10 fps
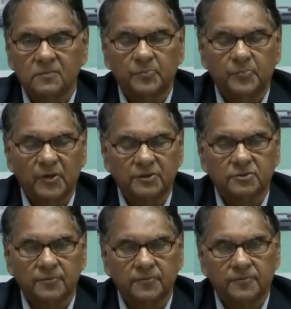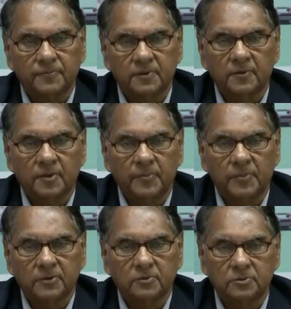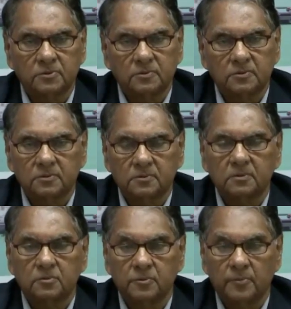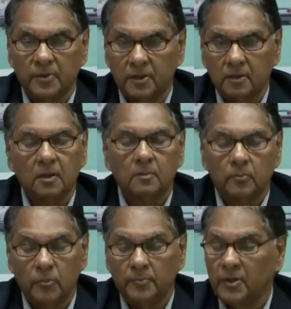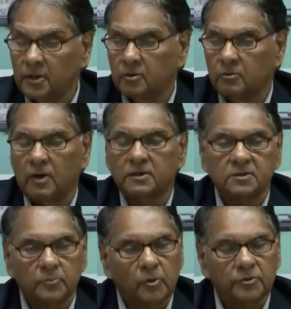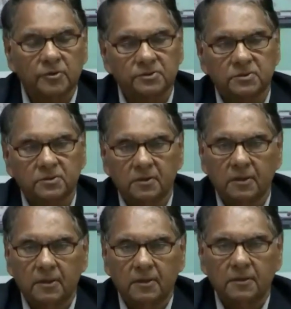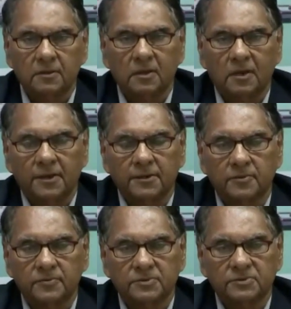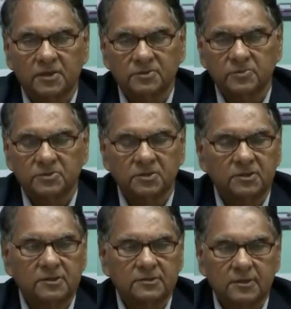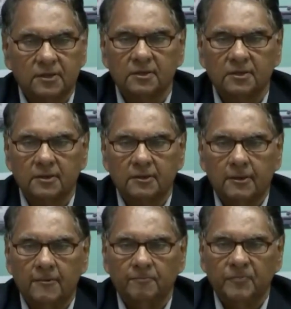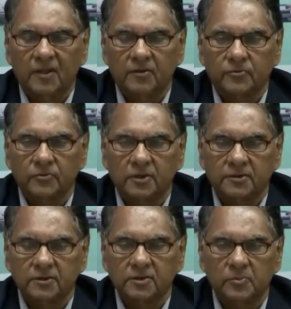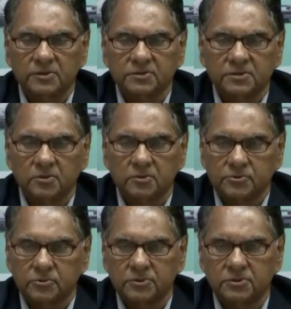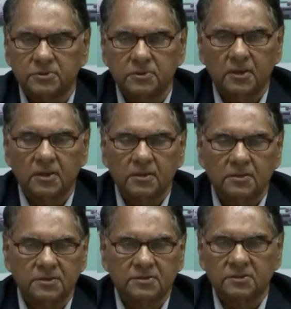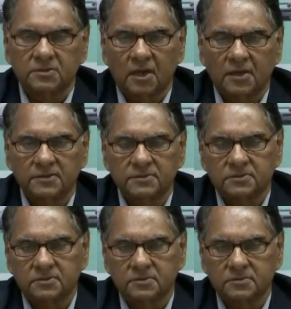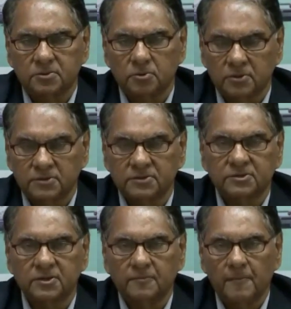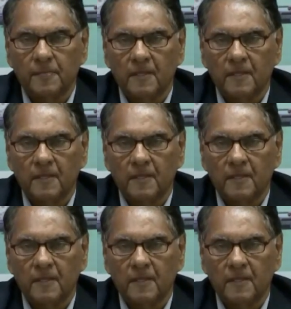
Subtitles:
the pace of development may require some moderation in the light of these transmission things. Another issue that has emerged is also the decentralized solar system,